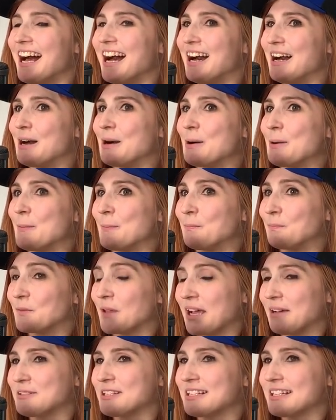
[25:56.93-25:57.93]
Um,
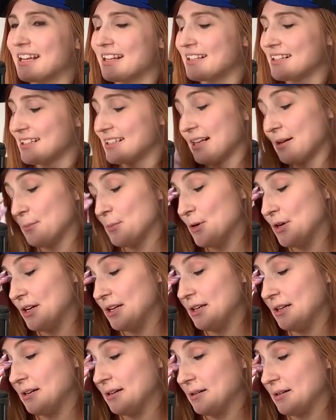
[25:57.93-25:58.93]
I was telling
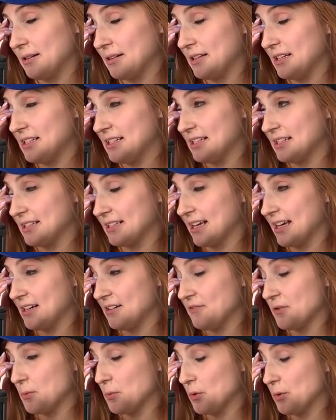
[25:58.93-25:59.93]
someone, this is
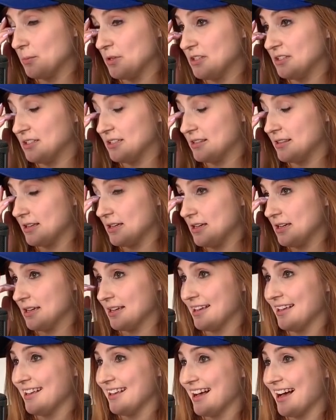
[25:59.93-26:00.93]
kind of a woman's
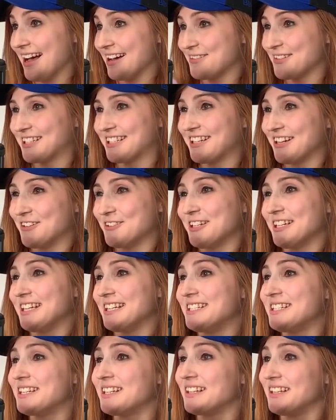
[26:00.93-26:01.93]
thing. I was going
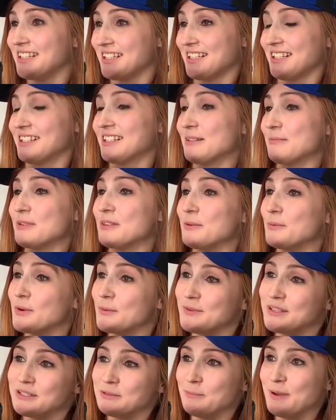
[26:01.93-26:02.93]
into like some of the
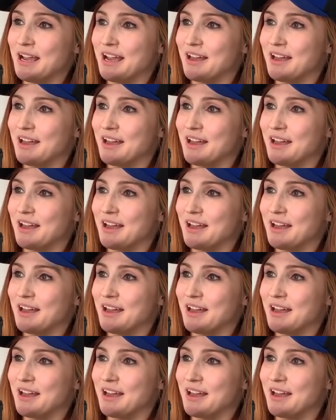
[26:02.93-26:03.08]
women's